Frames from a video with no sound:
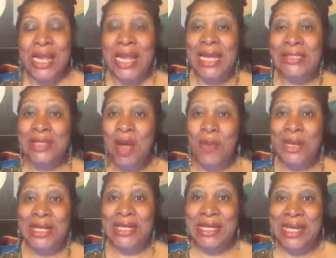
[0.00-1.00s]
He's
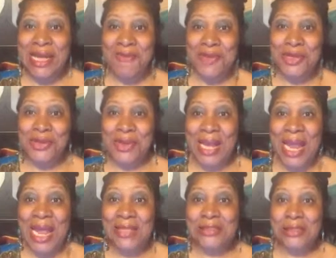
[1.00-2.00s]
already given you the
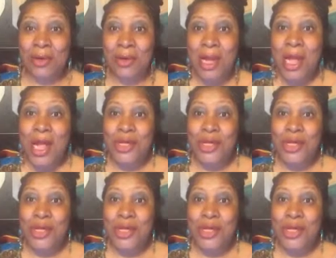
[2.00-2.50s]
answer.